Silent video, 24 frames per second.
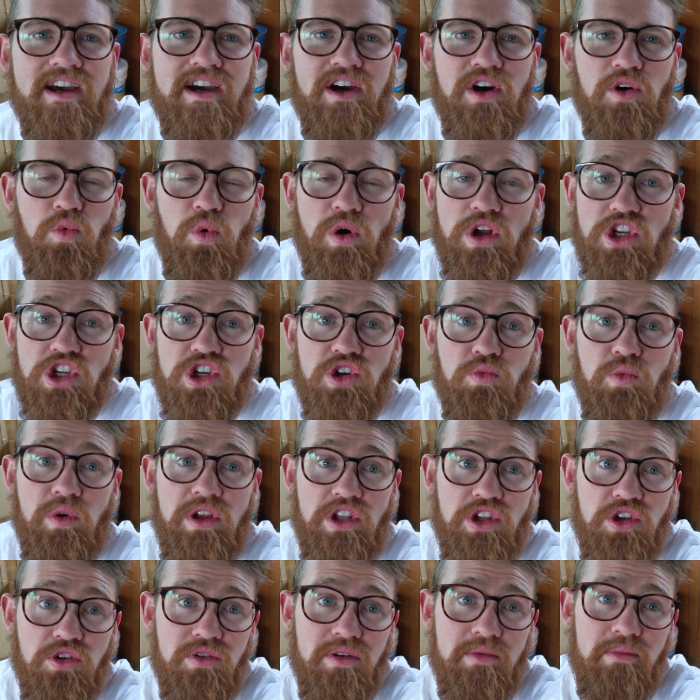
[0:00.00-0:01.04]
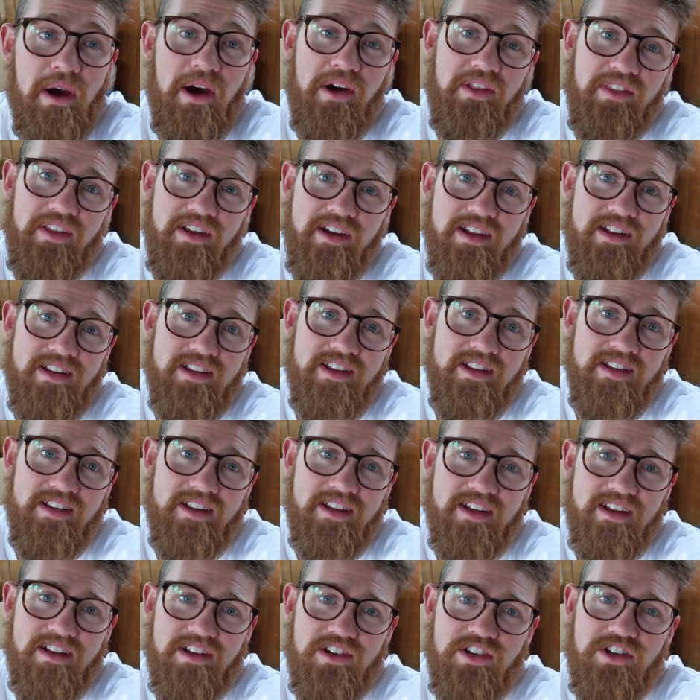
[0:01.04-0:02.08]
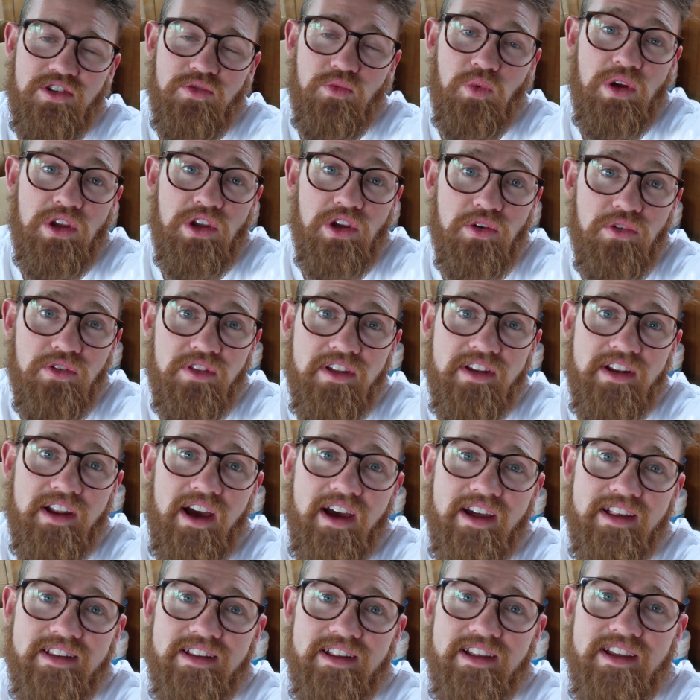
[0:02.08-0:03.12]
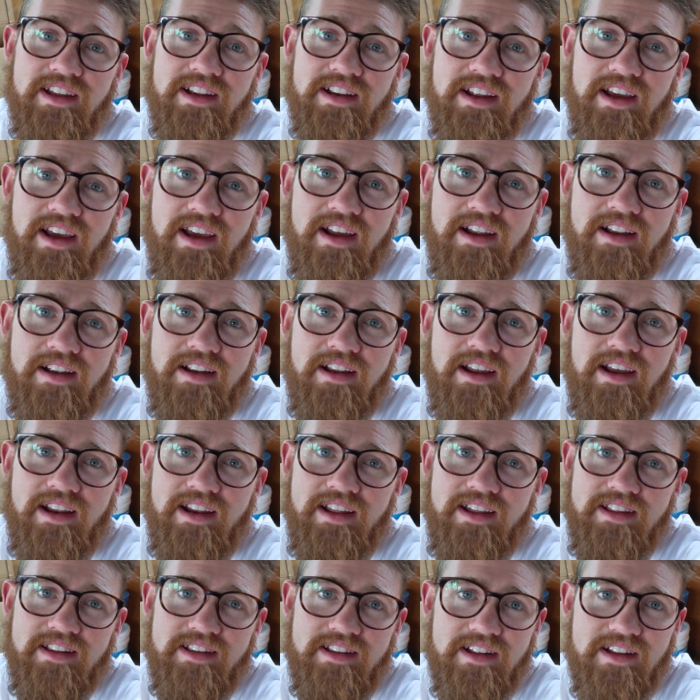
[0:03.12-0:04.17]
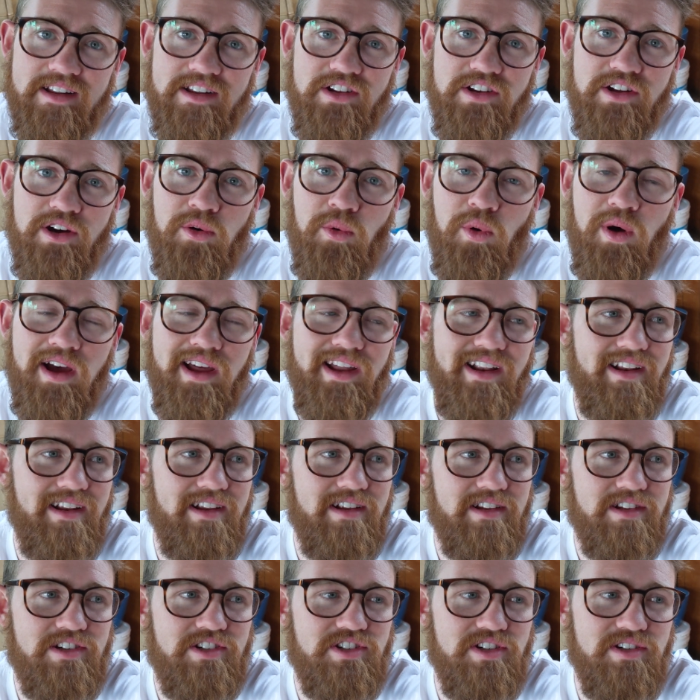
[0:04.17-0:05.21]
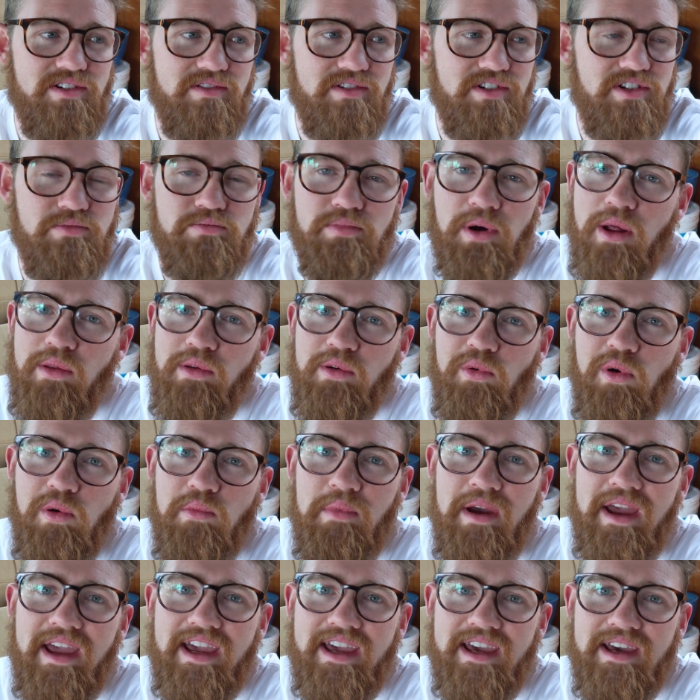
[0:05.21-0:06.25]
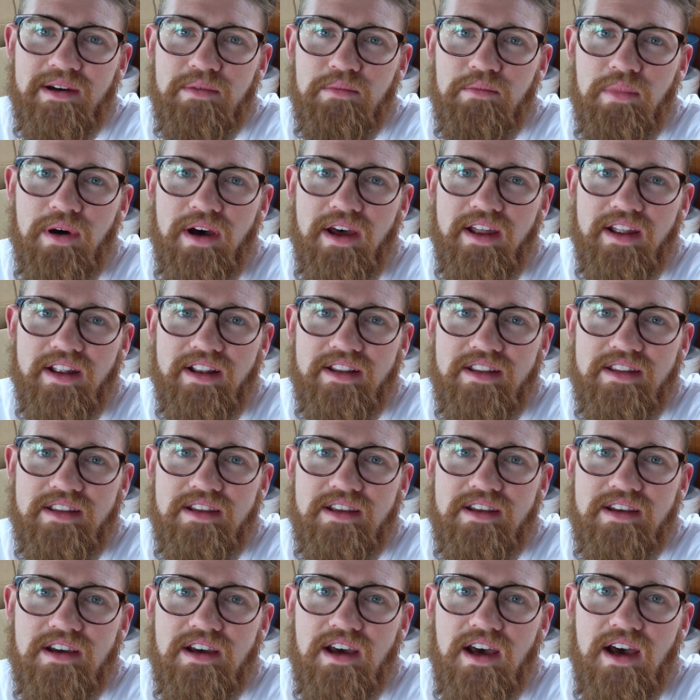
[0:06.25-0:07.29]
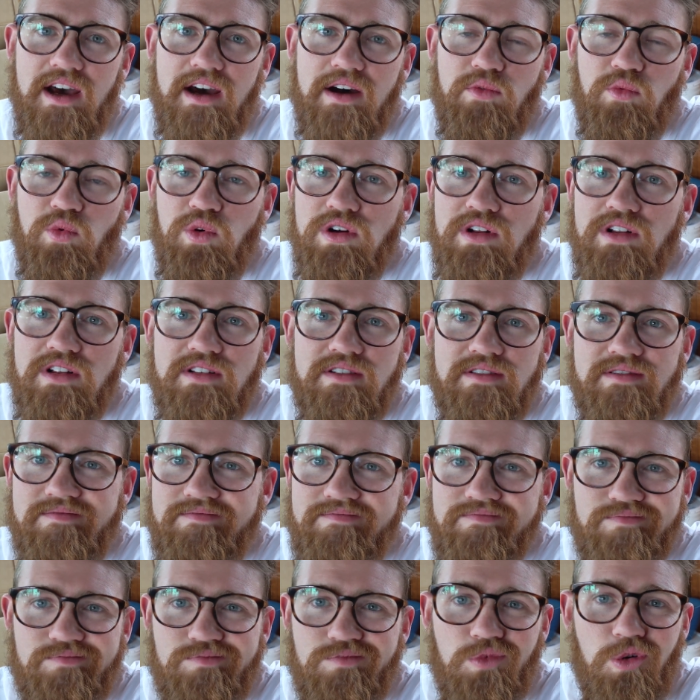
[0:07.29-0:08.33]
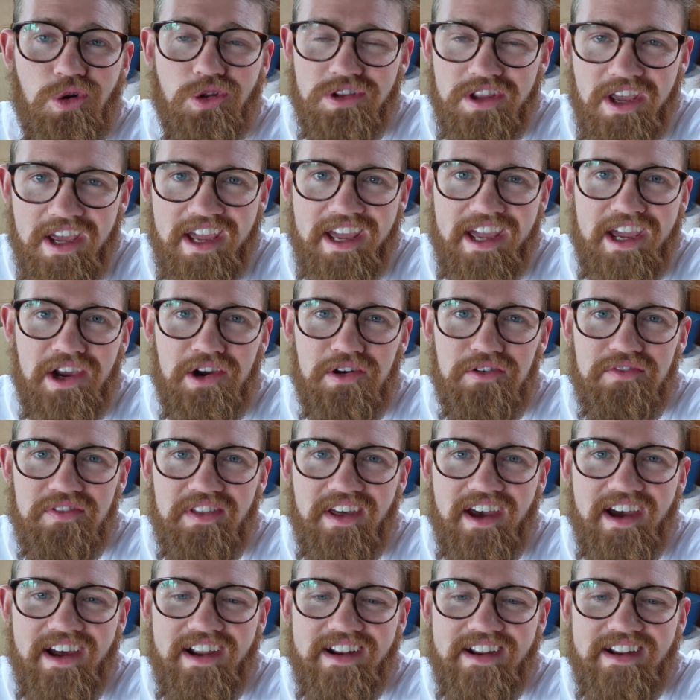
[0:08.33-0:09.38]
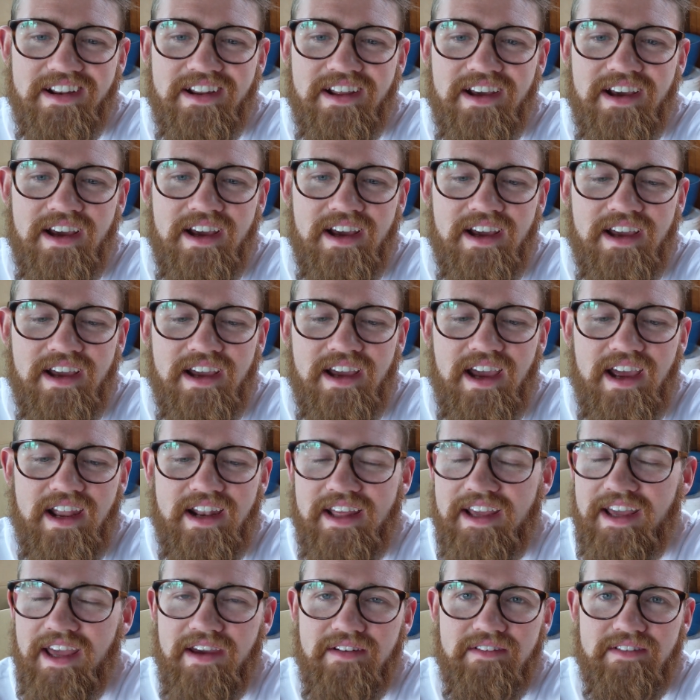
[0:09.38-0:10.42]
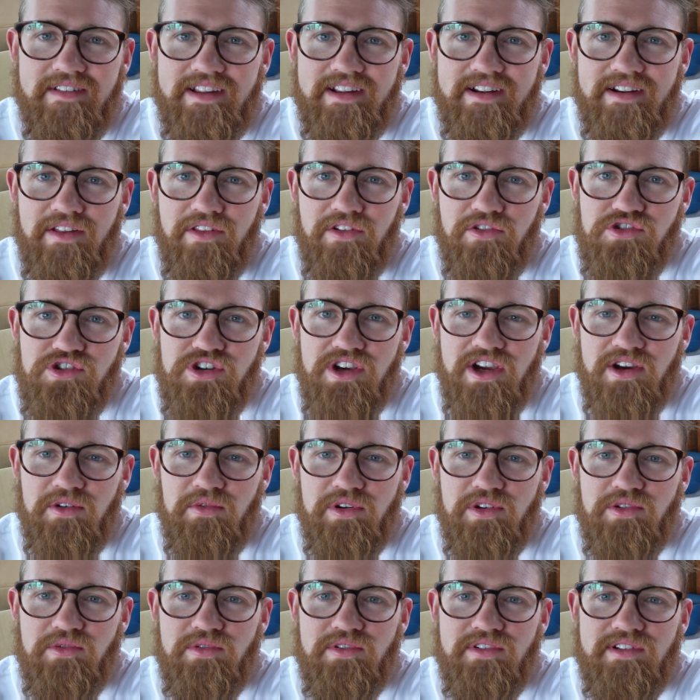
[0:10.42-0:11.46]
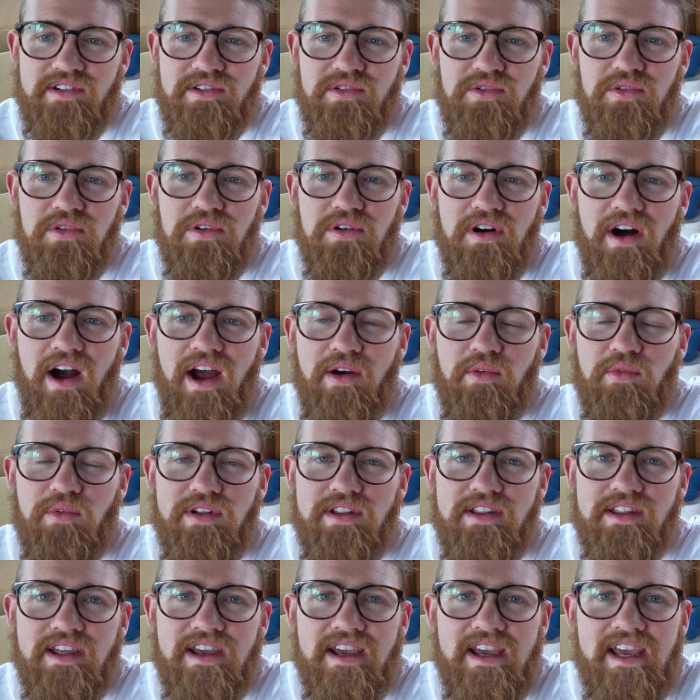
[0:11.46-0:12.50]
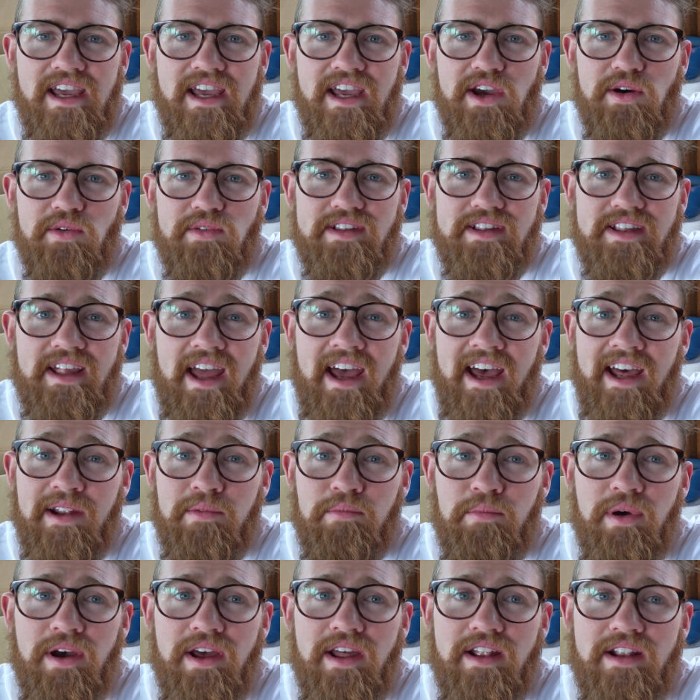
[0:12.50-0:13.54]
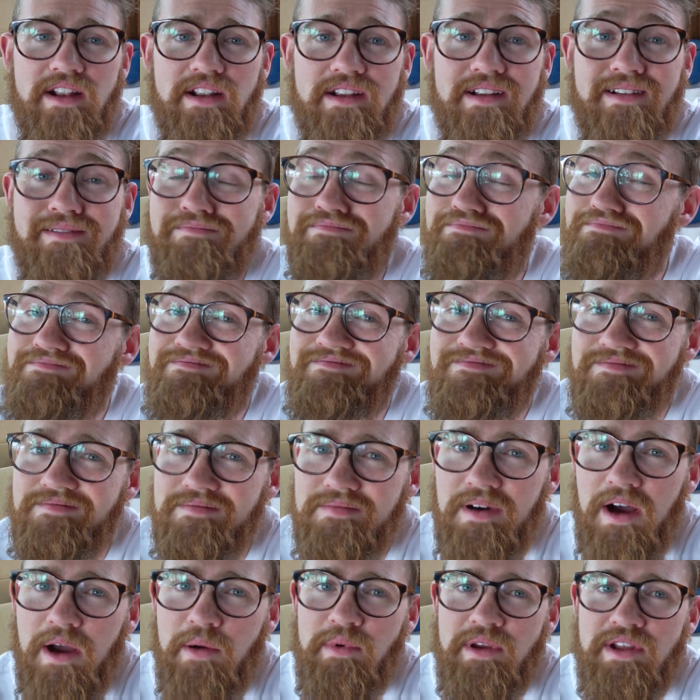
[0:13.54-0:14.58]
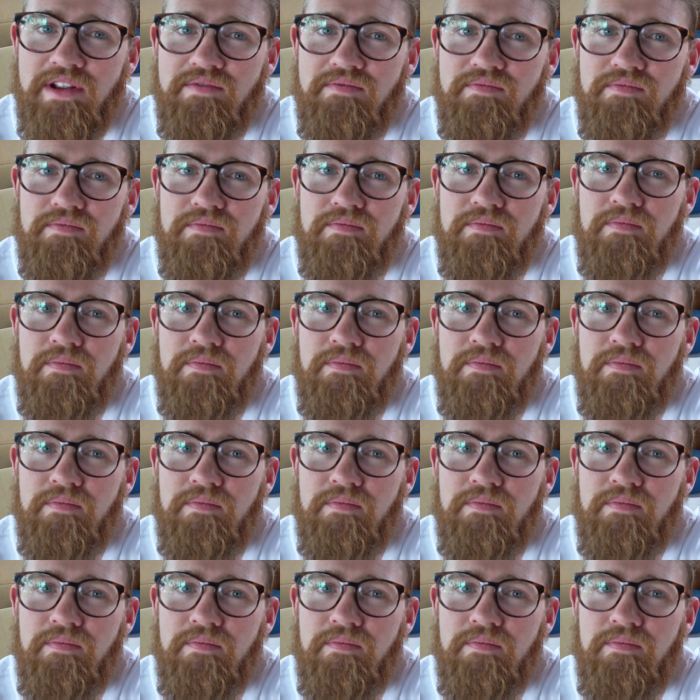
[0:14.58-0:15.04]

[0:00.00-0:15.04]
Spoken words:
what should we do about this? Should we euthanize it? And he said, you know what, she probably won't make it, but we'll take care of that. And he gave us another chick, which was cool. It was sad, but I mean,